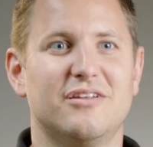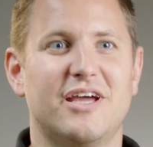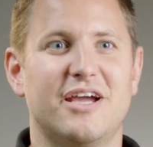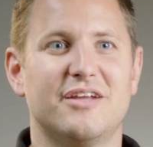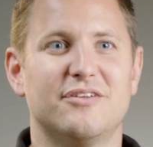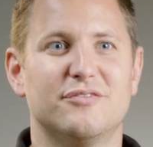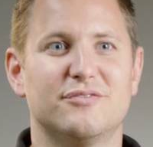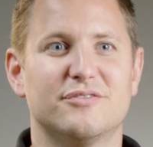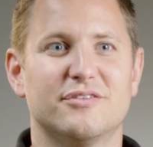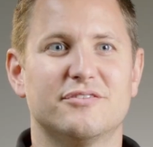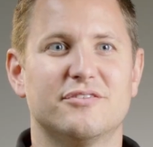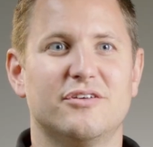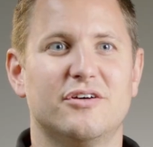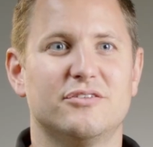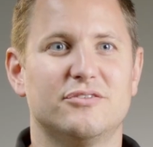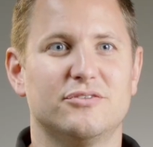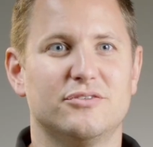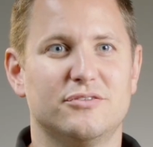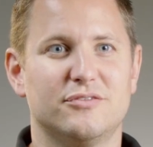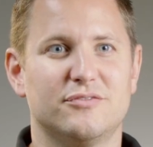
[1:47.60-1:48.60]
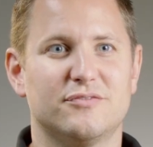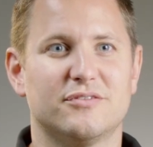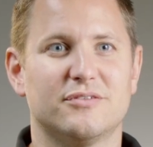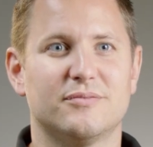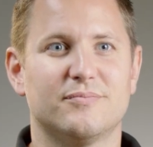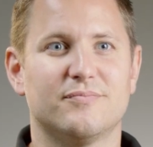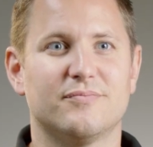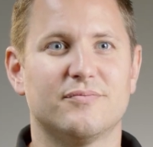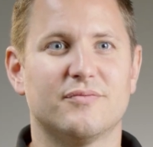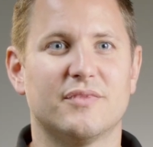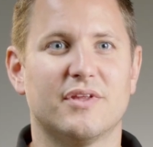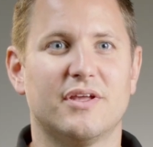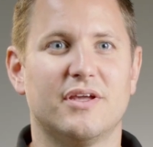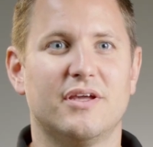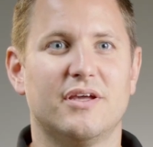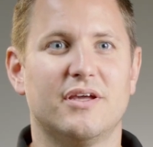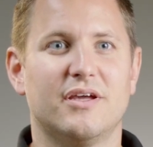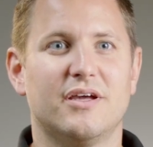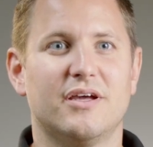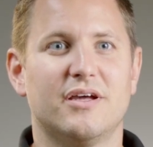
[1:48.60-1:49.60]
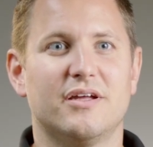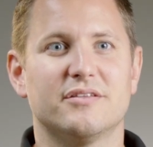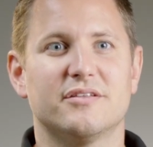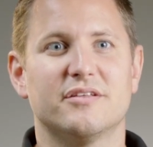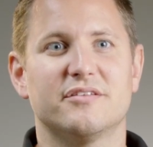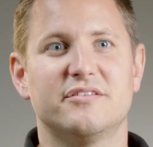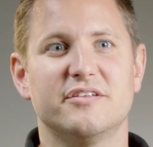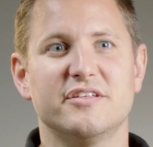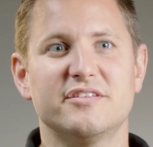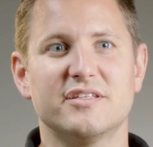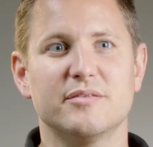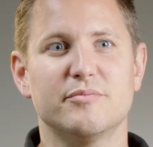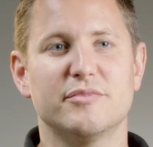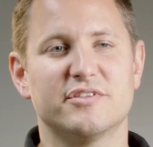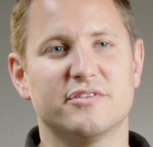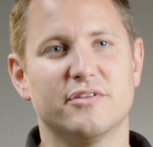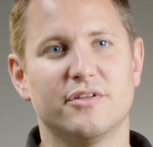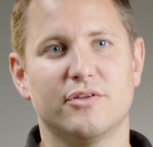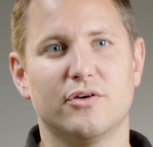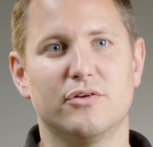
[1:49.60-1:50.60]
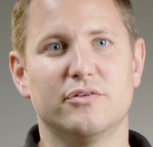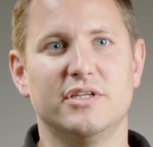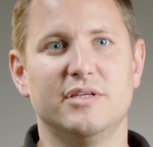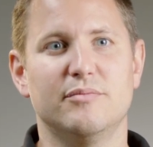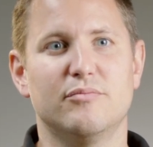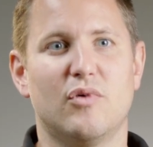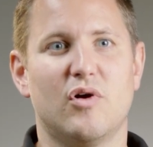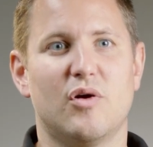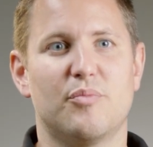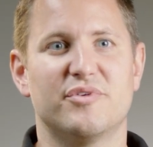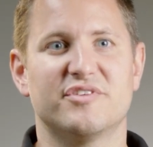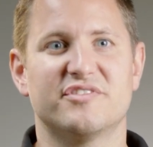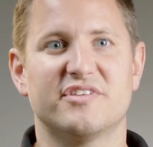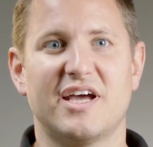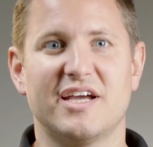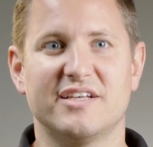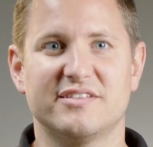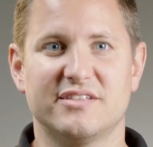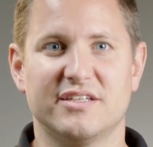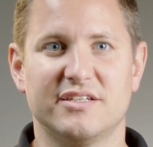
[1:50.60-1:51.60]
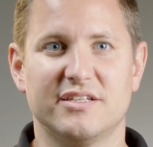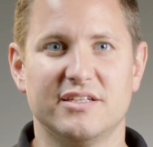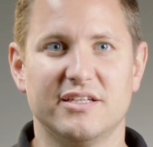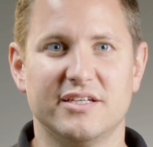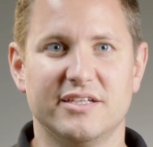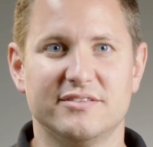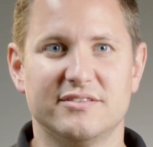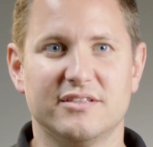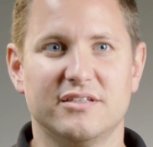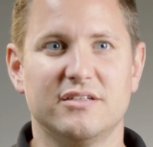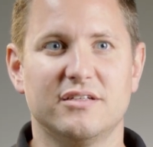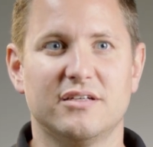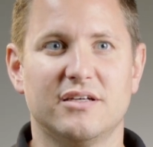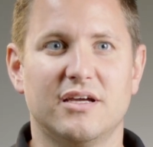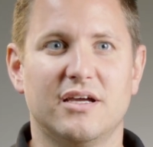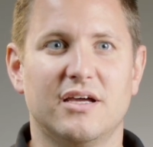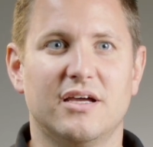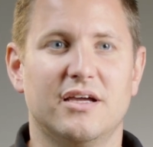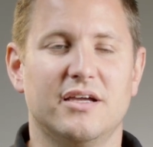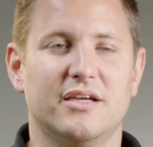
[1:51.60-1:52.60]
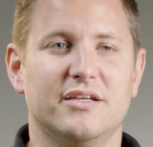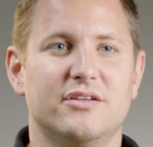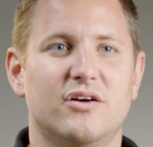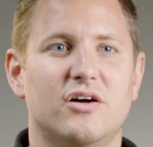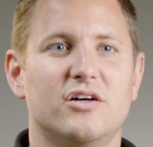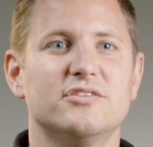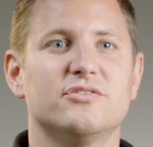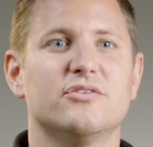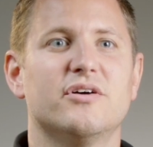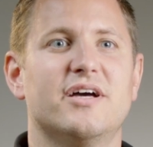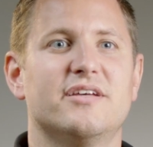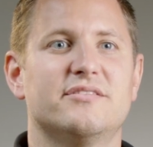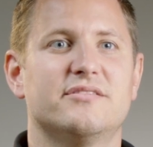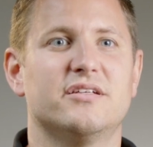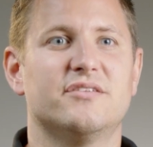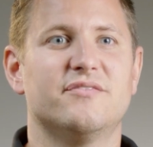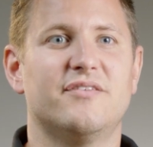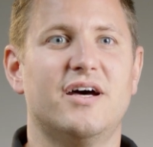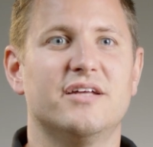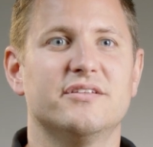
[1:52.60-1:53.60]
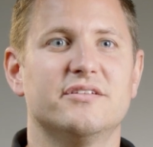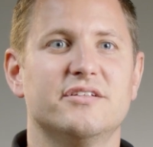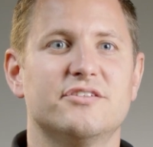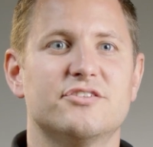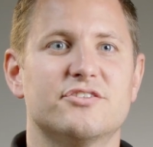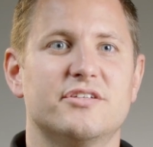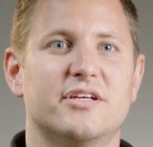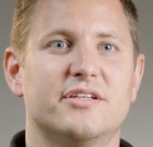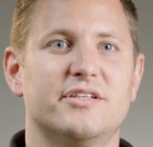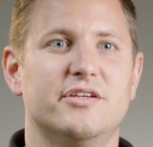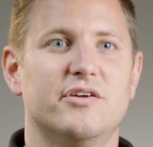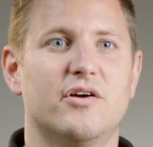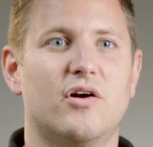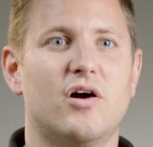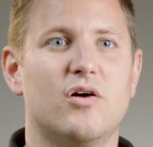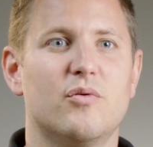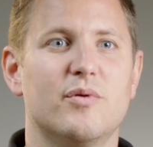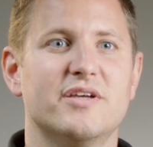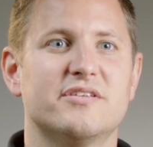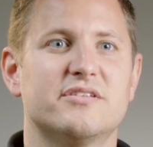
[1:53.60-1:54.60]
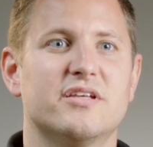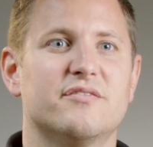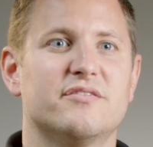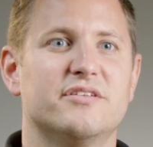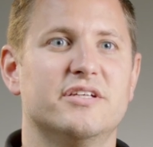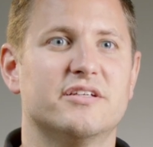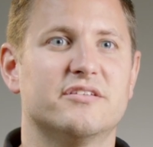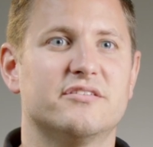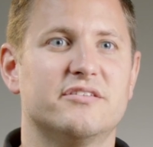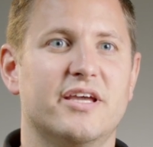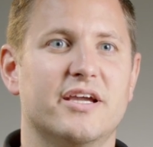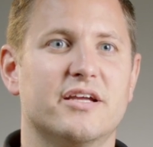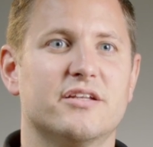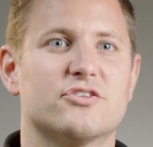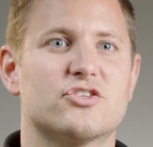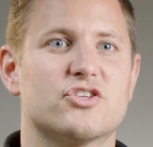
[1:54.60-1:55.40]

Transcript: line of the sawtooth. The system is not only more precise than a laser, it also has the advantage that you always have an exact